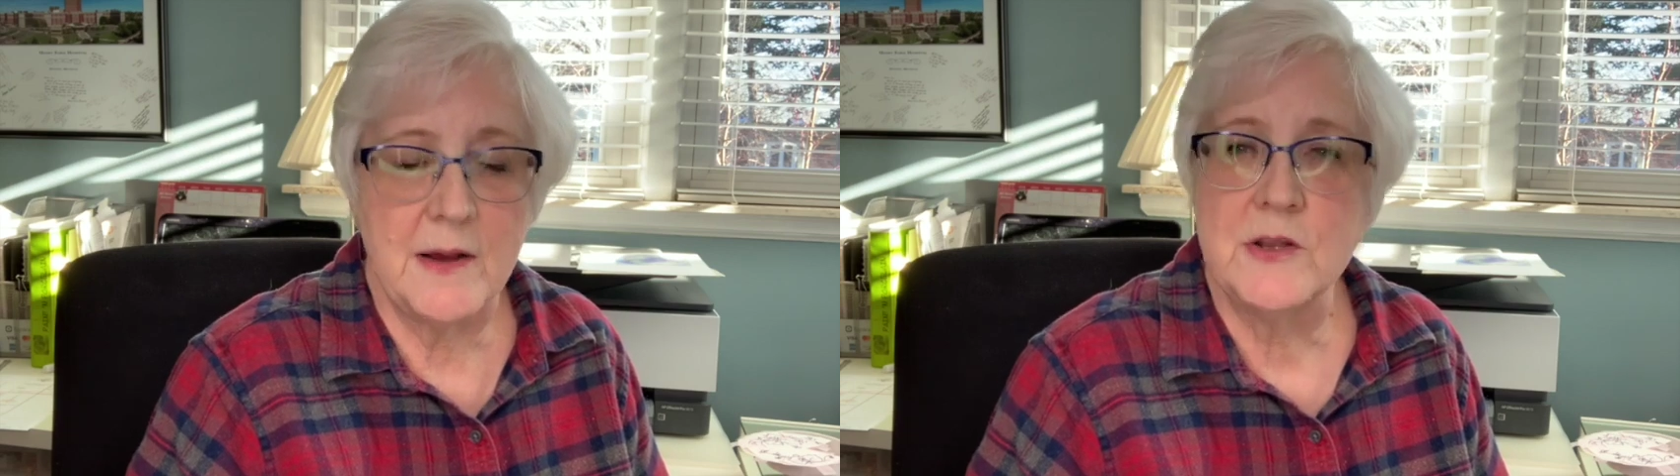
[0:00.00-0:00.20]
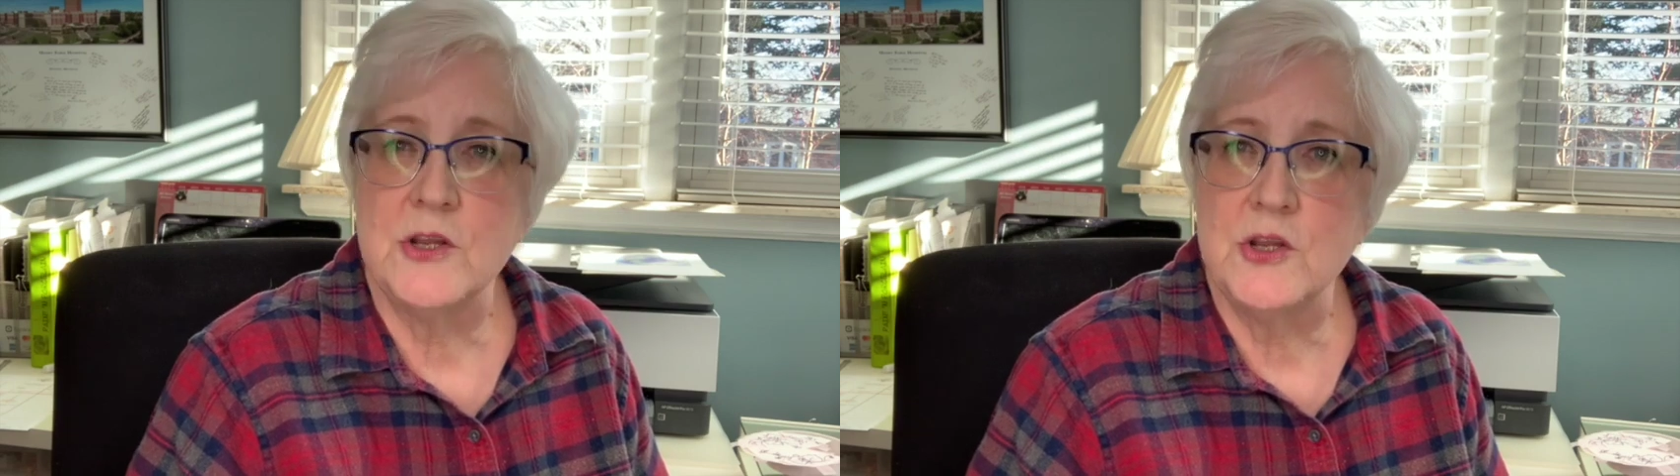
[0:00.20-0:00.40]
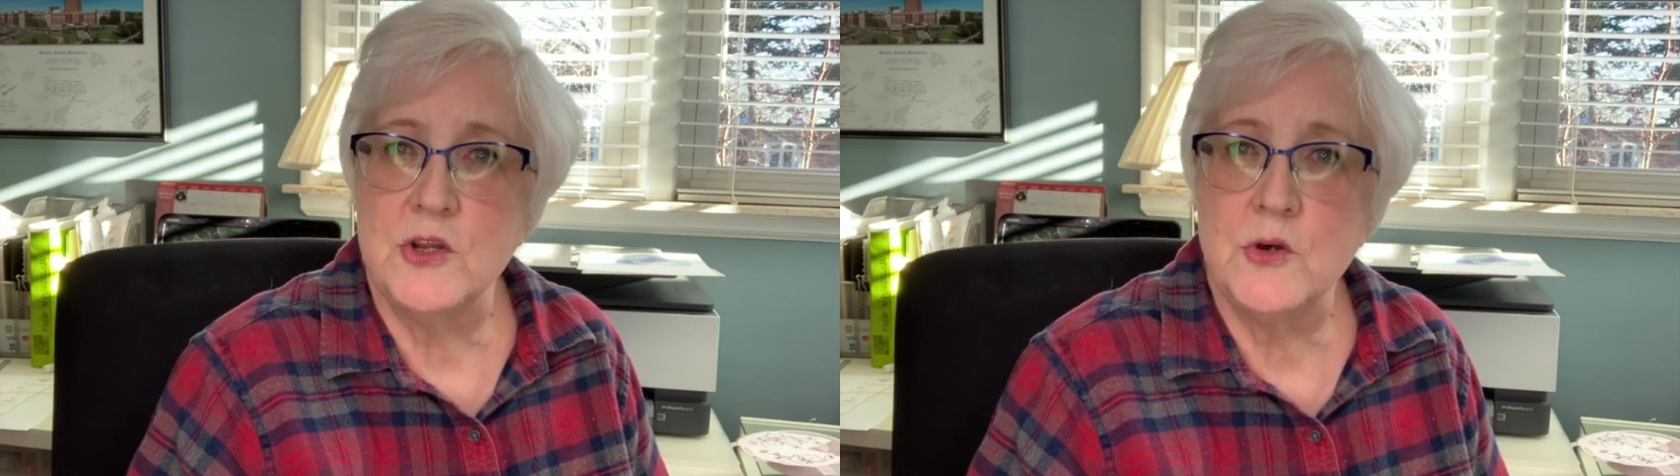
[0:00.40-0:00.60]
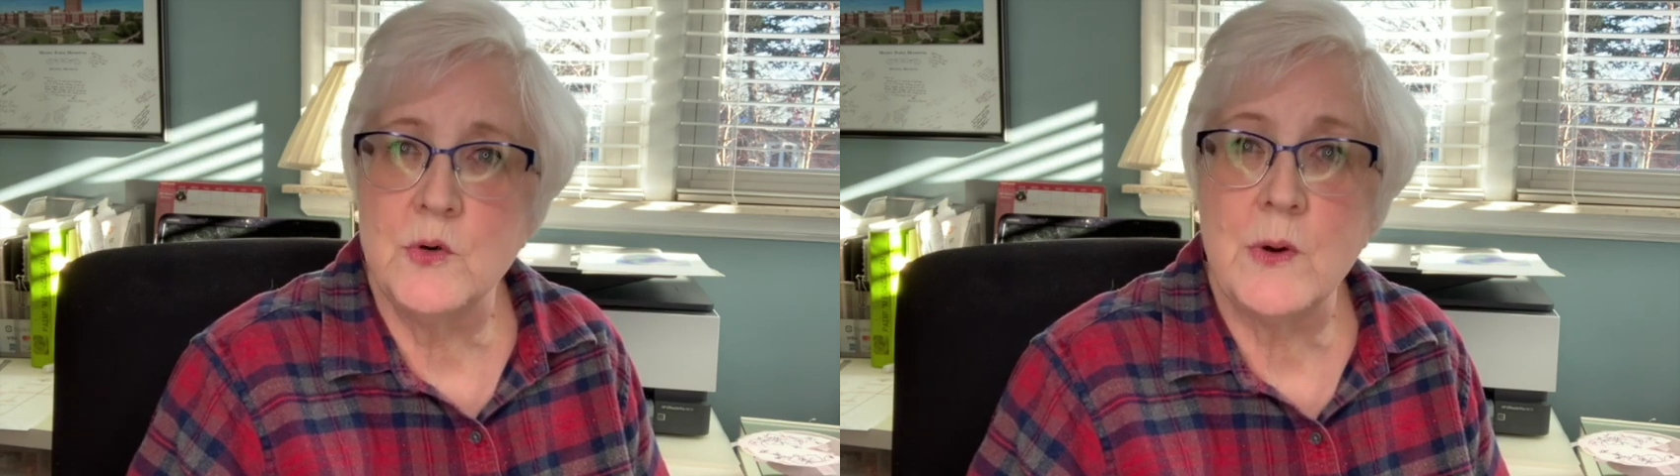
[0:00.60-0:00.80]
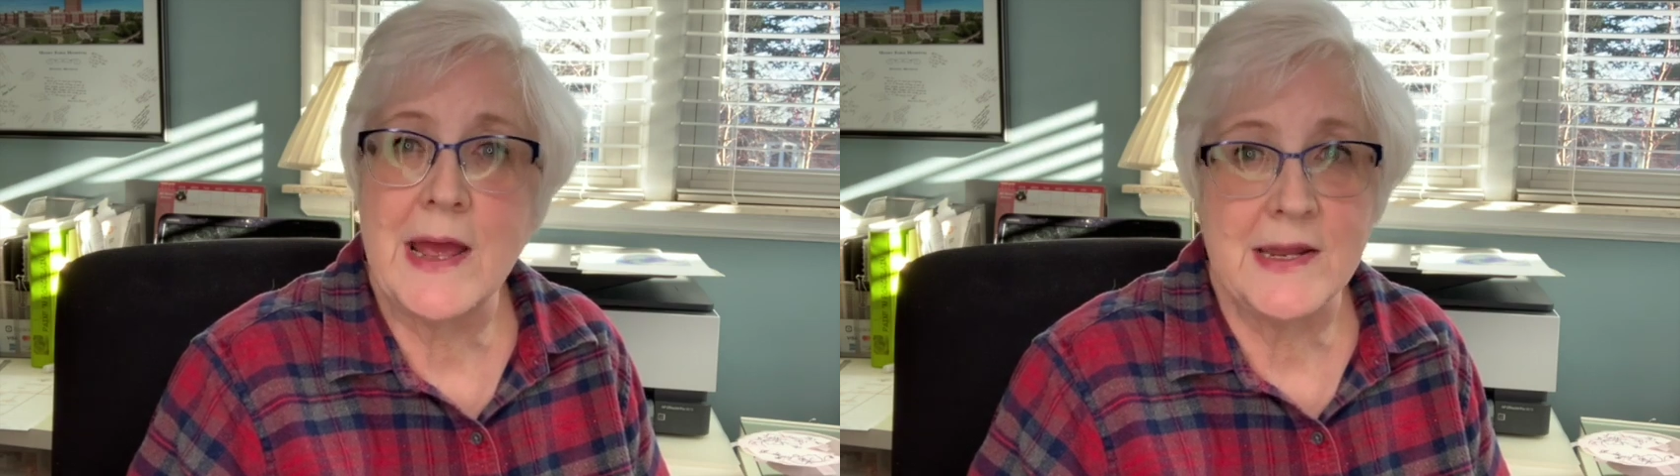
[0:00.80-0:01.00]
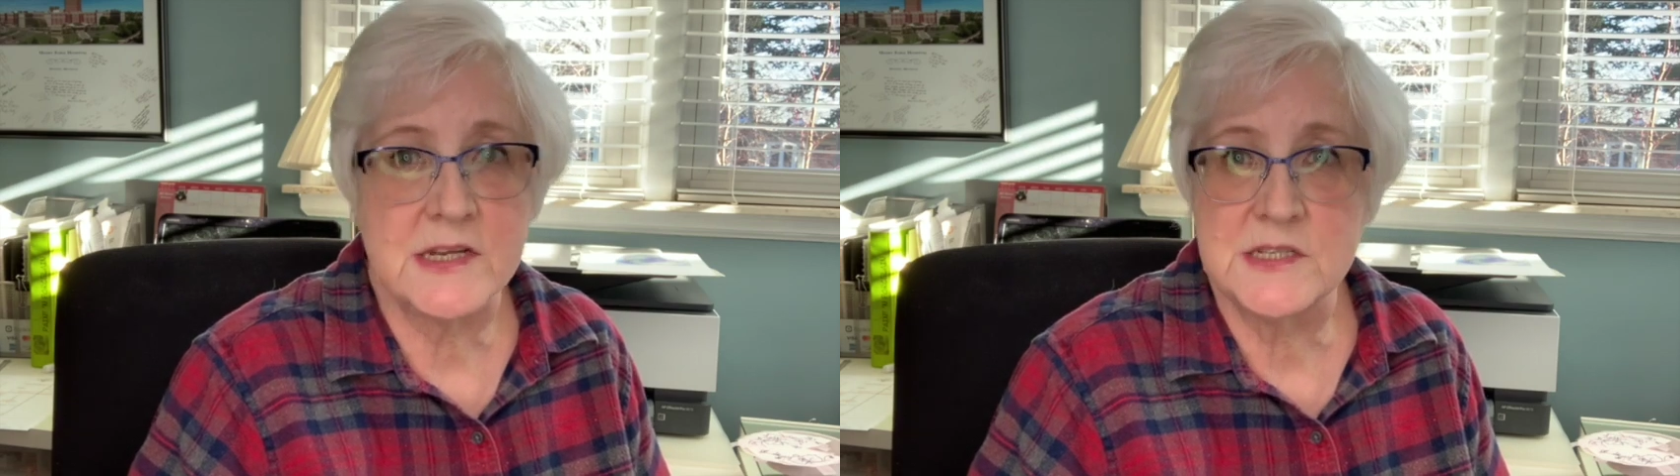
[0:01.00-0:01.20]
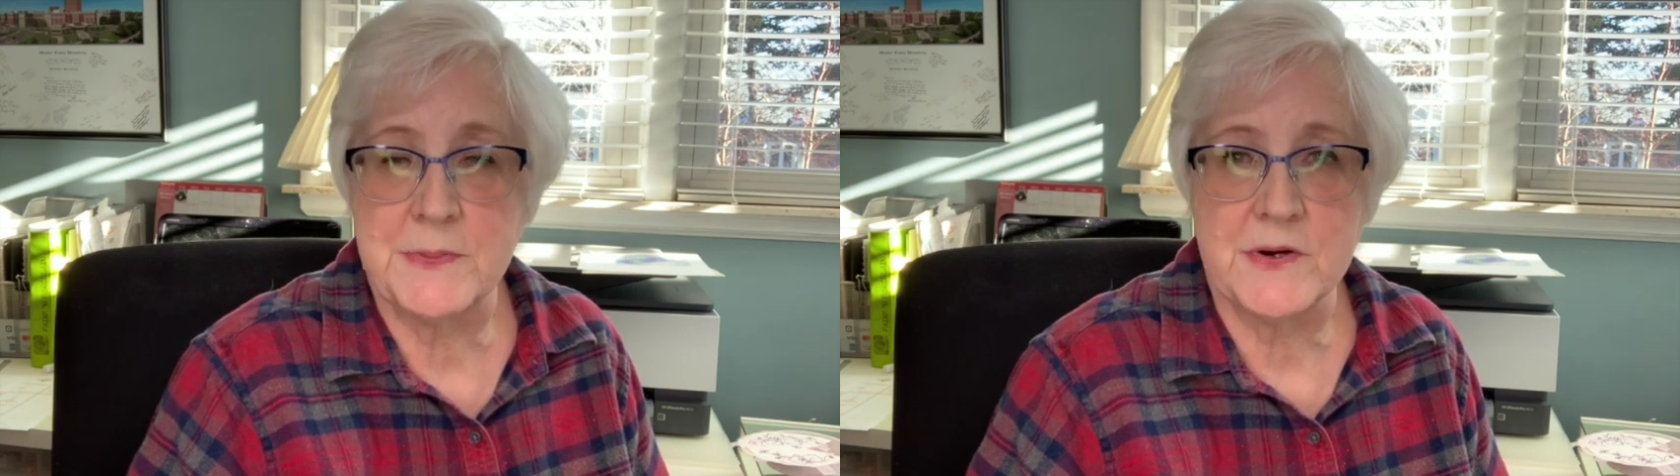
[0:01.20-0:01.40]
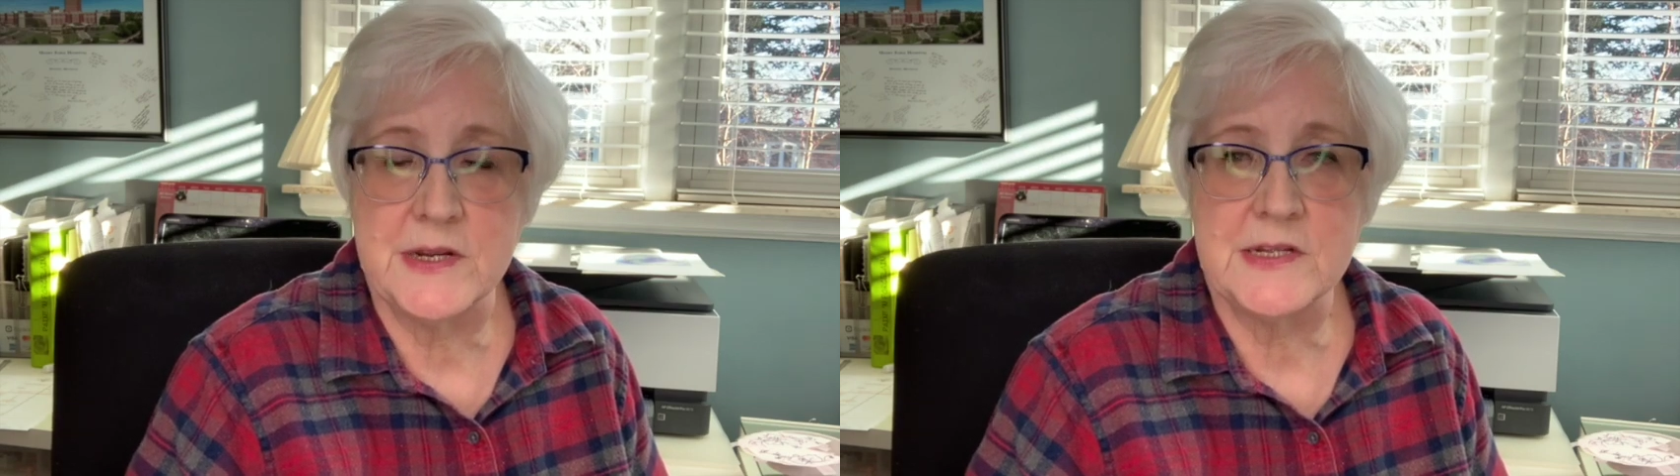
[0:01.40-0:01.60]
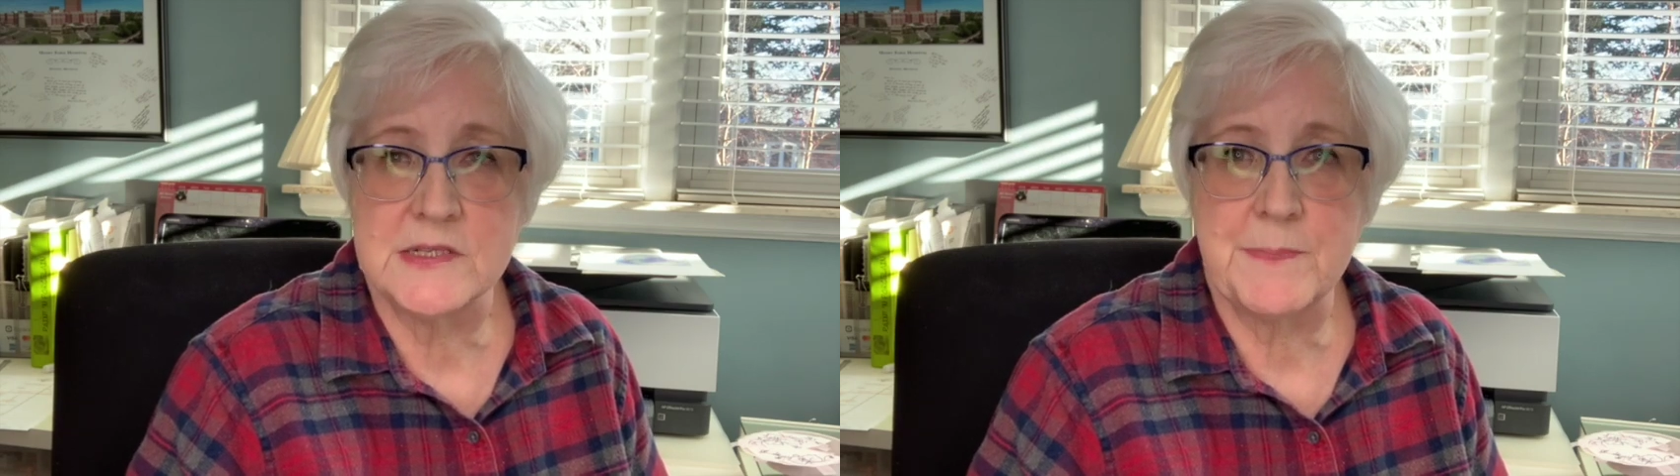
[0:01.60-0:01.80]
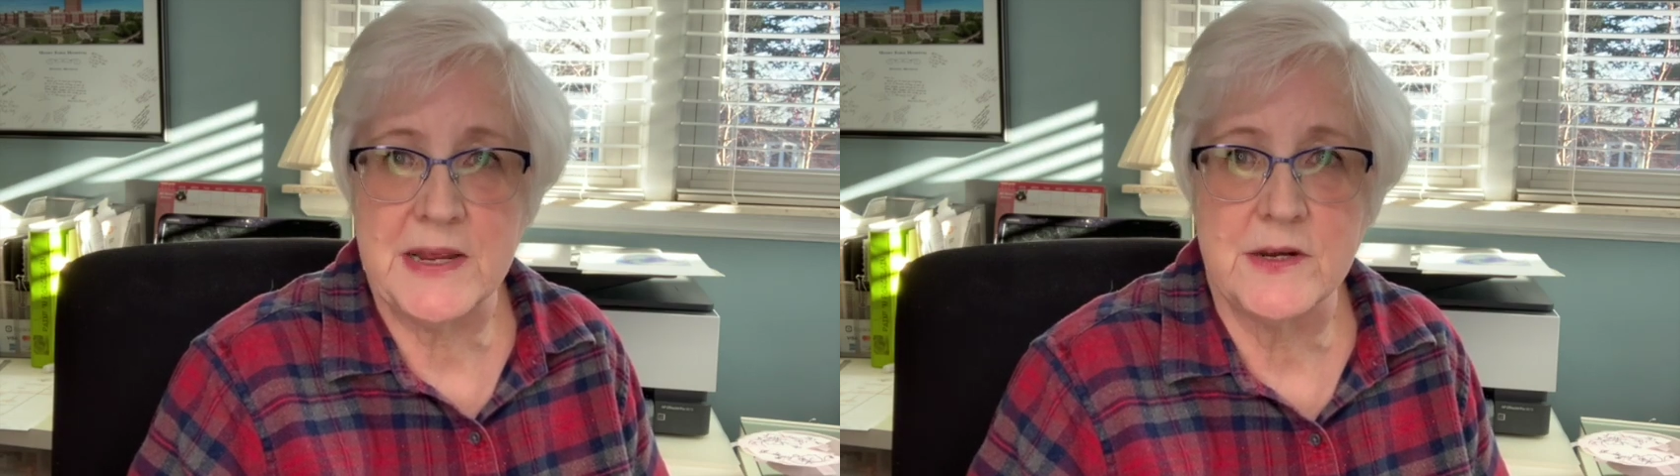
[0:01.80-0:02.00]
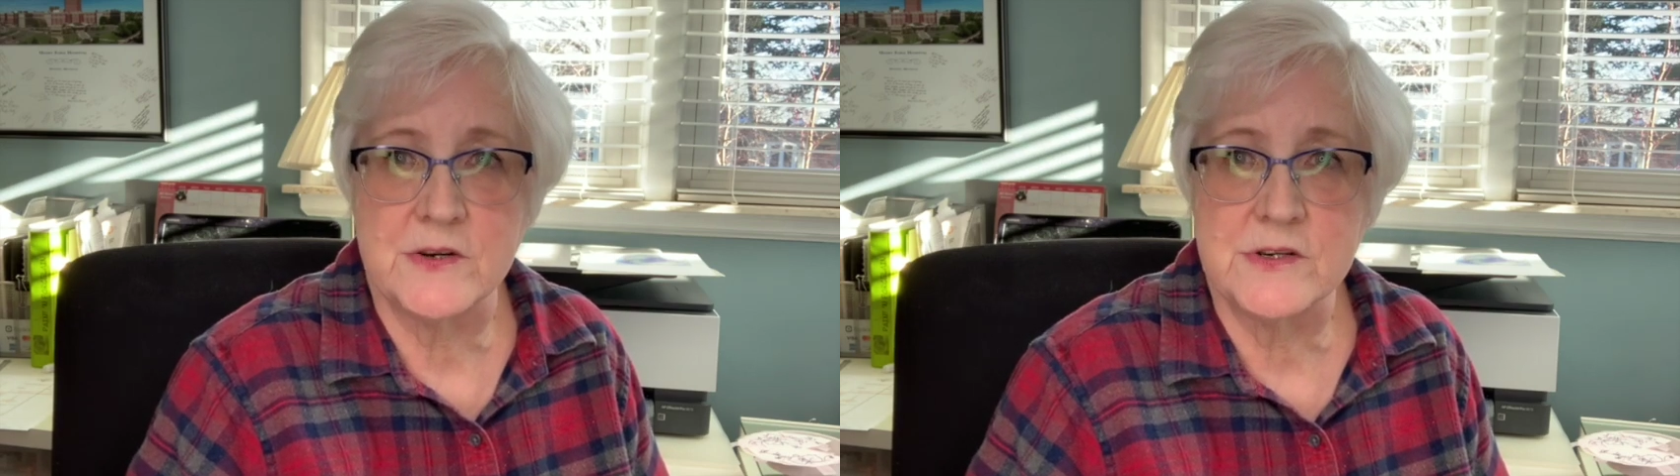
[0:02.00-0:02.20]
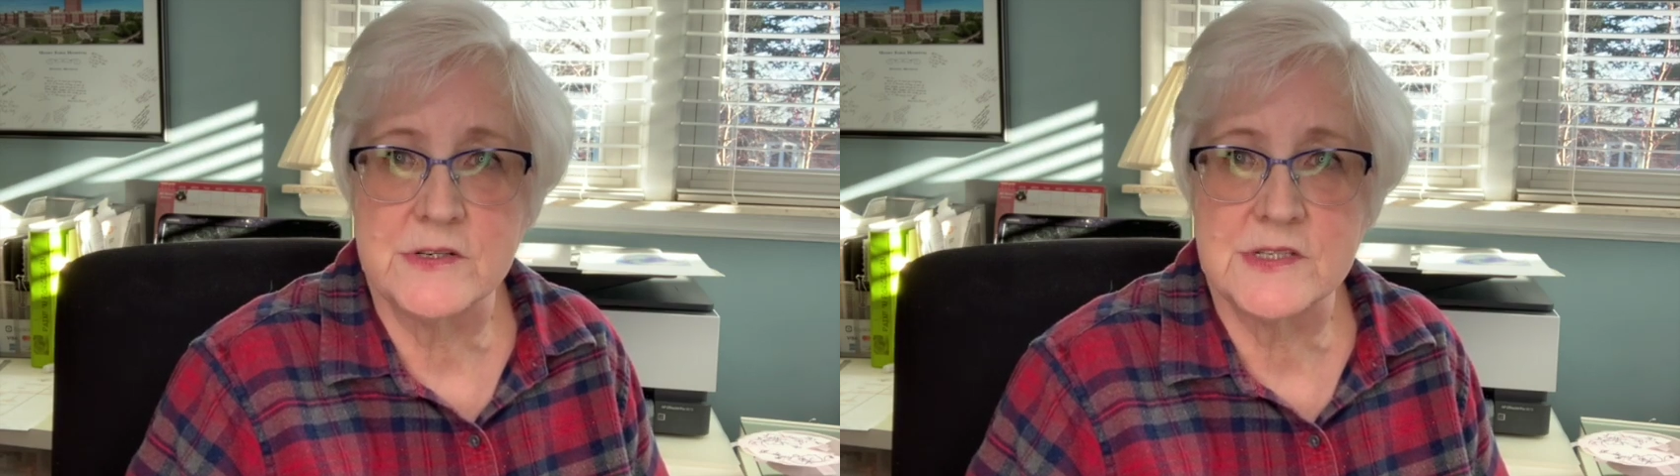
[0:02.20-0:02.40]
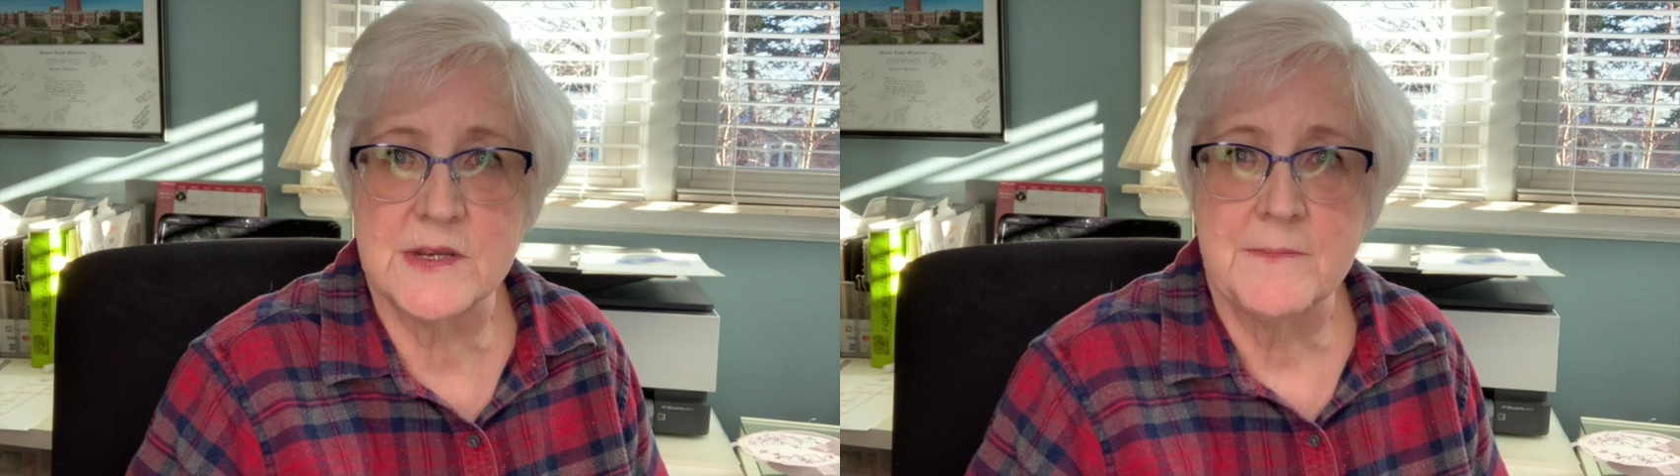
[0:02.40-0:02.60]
new and experienced painters,